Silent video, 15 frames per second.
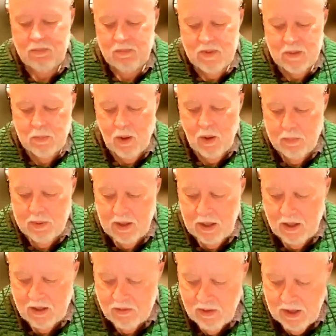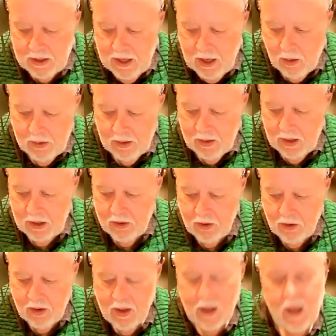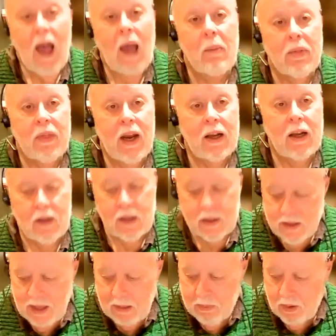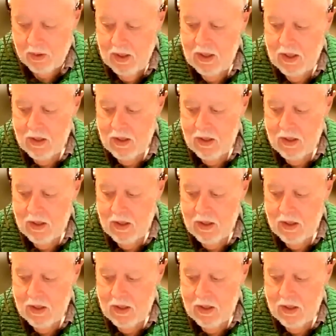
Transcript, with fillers: small potatoes right now in your hypothetical example.